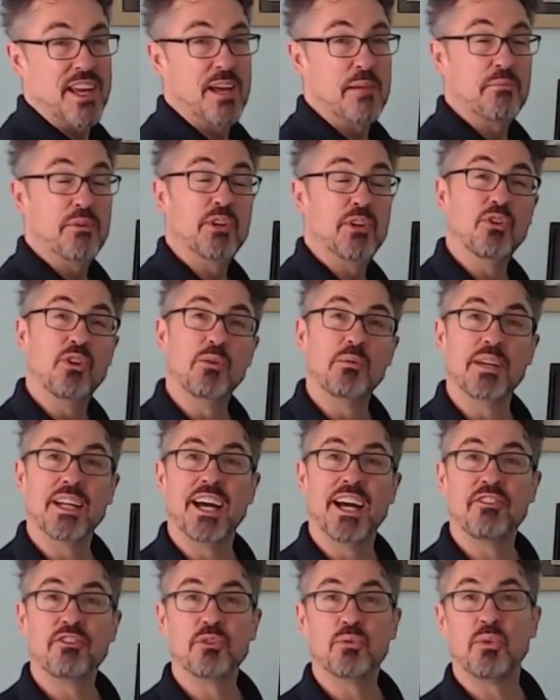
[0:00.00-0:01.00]
But normally
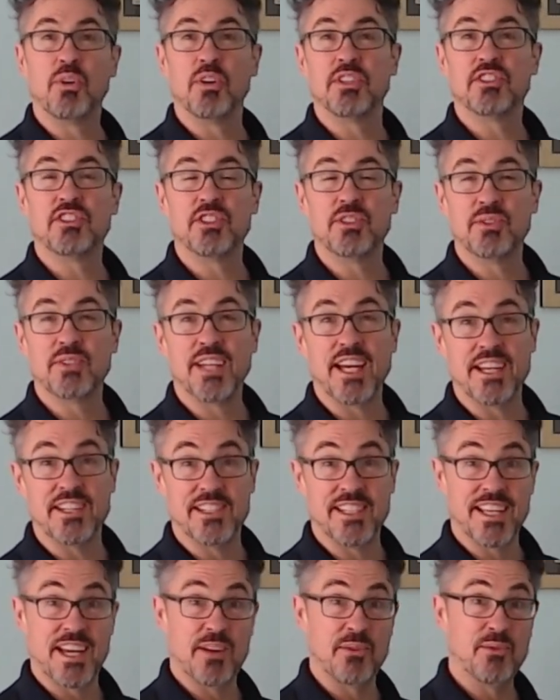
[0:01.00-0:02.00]
after 1 or 2 days you
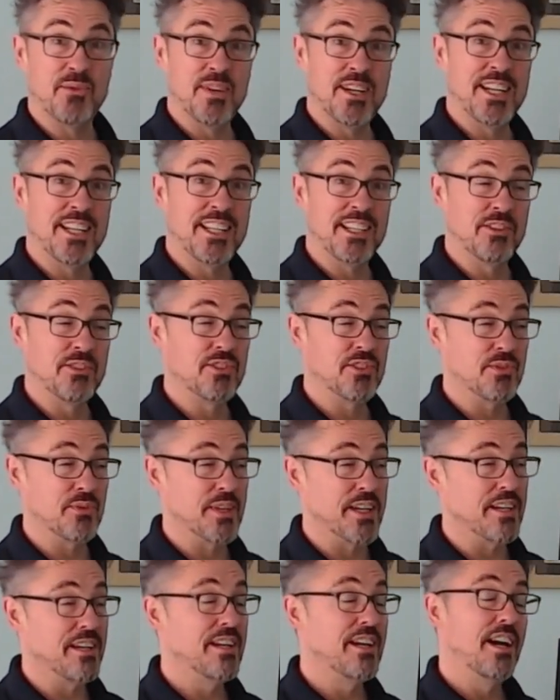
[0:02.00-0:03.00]
get really used to
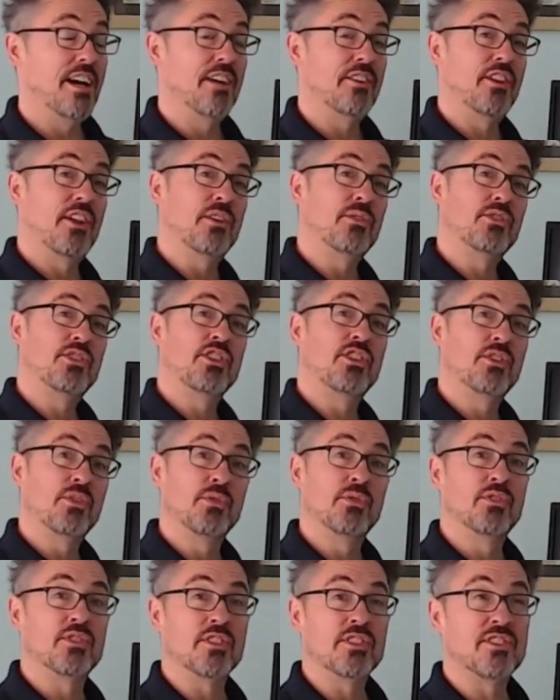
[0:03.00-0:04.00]
it, and those
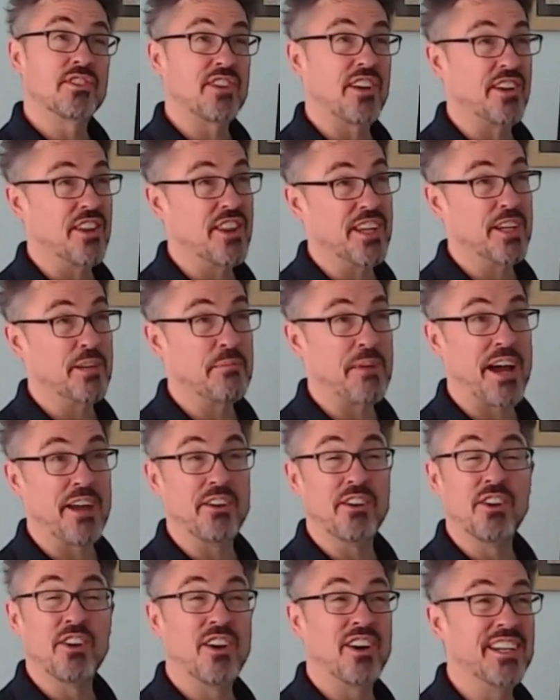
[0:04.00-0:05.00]
users, I think about
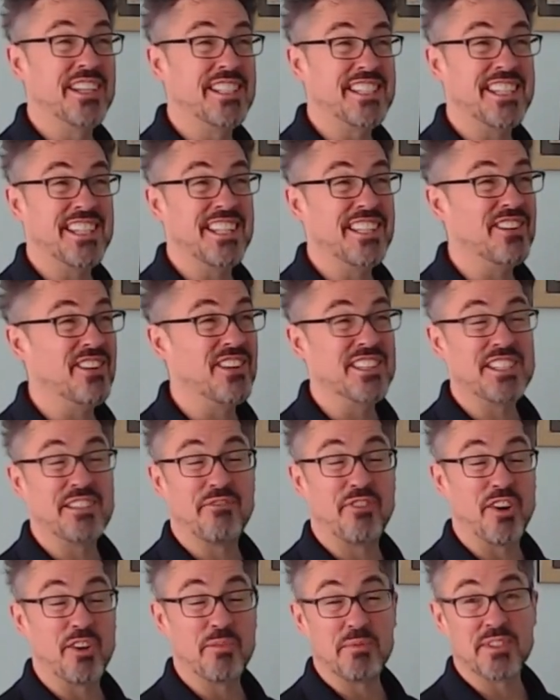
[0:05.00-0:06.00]

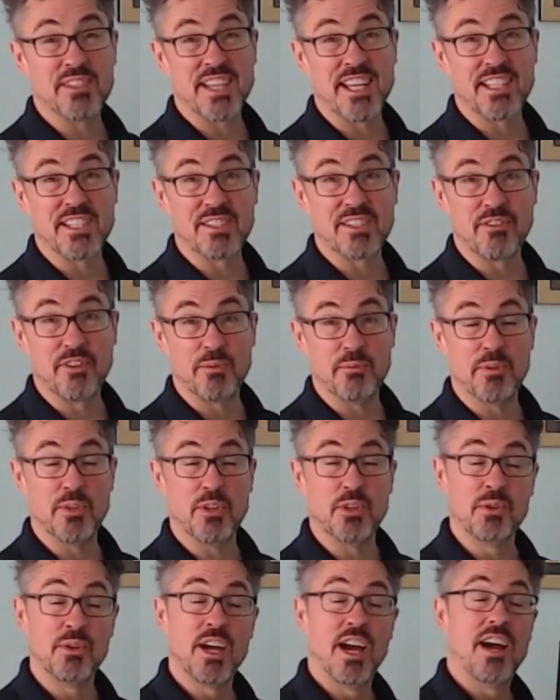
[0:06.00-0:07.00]
90–95% of them who
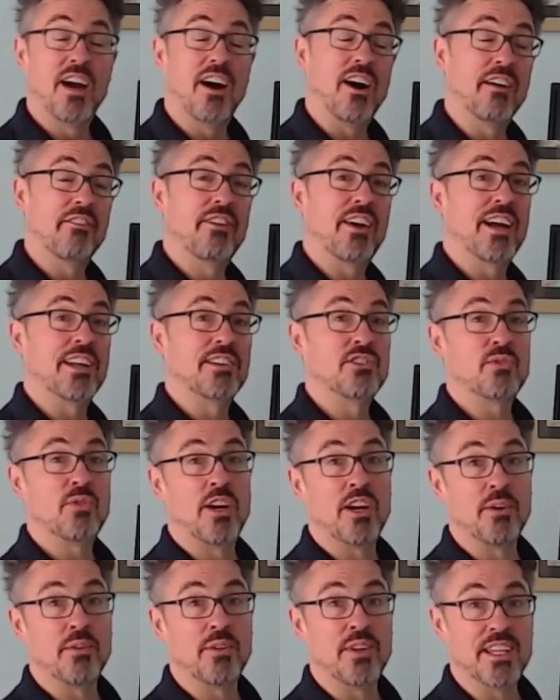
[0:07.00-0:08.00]
I've had trial
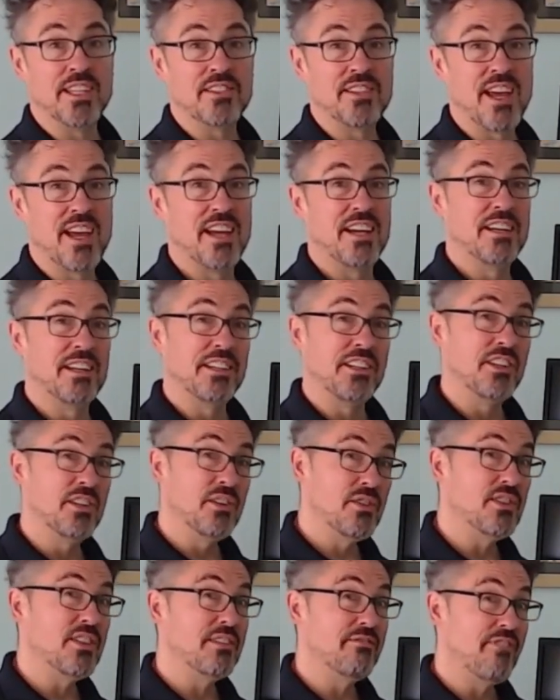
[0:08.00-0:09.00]
these,
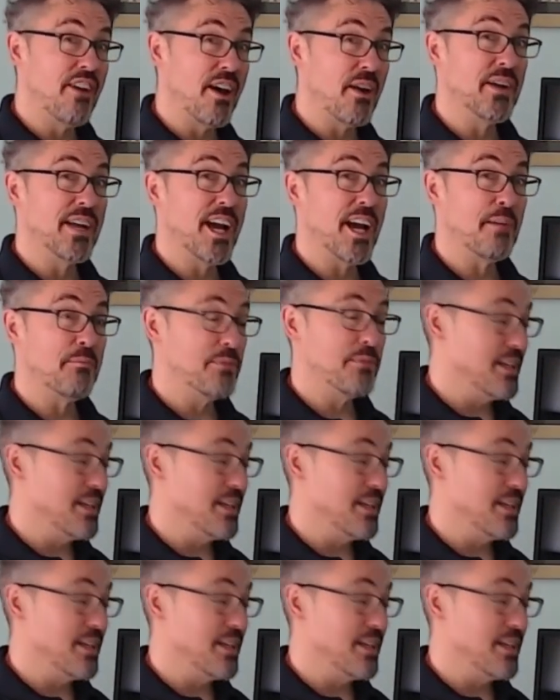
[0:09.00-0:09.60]
usually very happy